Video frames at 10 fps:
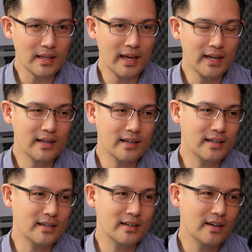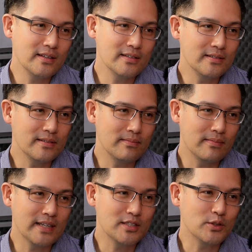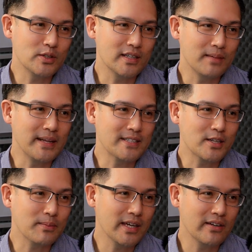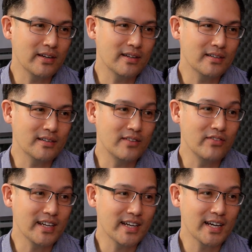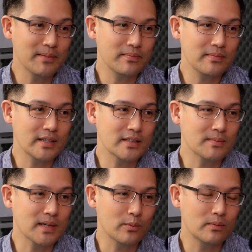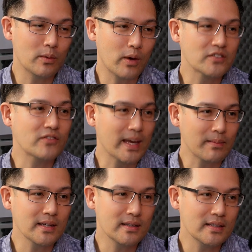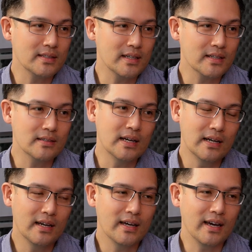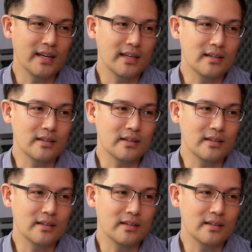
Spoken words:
and managed to do a pit stop here in Vietnam because my wife's family is here, and